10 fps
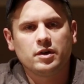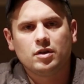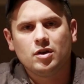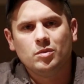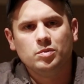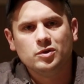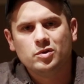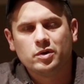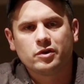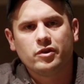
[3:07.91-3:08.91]
I could have got a
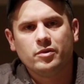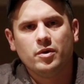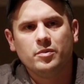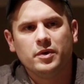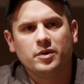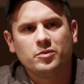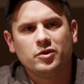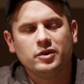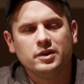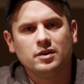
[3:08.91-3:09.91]
blue or a green one, but I'm
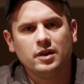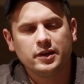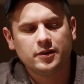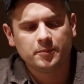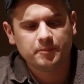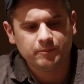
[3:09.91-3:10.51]
really like